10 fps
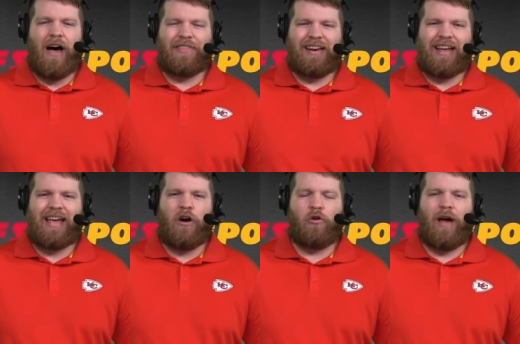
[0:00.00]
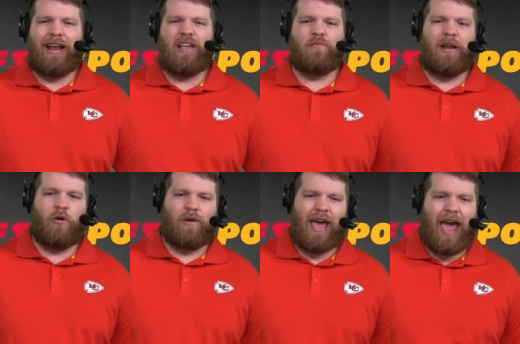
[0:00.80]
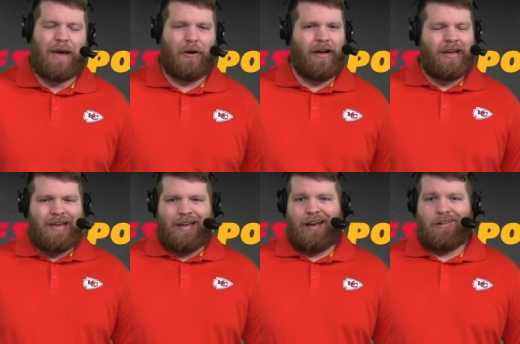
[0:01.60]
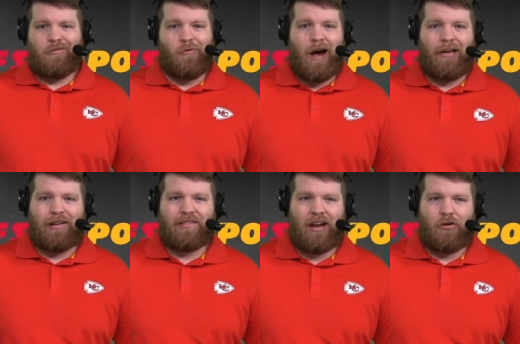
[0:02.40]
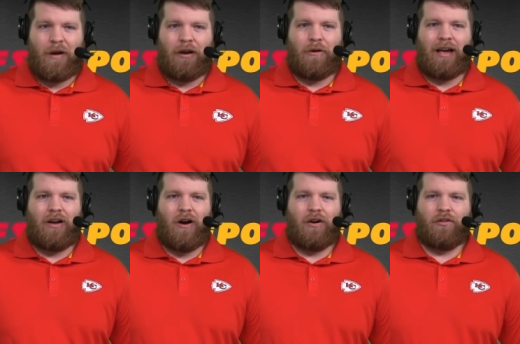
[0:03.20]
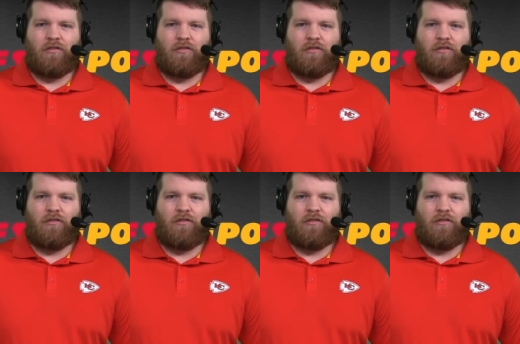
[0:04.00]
I think Nick Allegretti has been okay, but Andrew Wiley's not a great right guard.